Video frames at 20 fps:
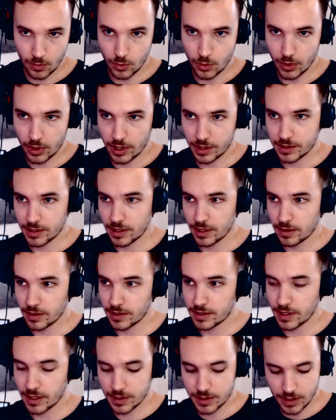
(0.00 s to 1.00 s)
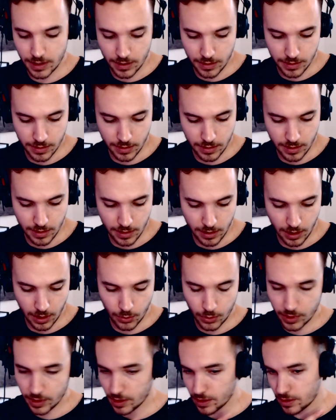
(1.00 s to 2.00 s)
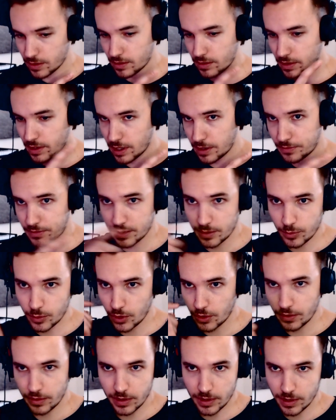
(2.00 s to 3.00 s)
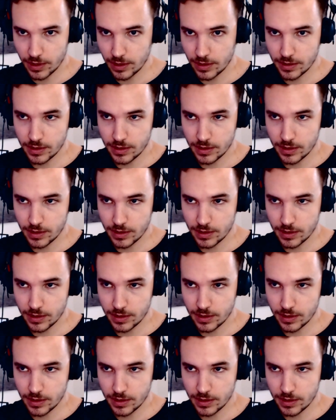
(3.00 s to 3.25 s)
were accidentally touching each other, I would hear the left in both ears,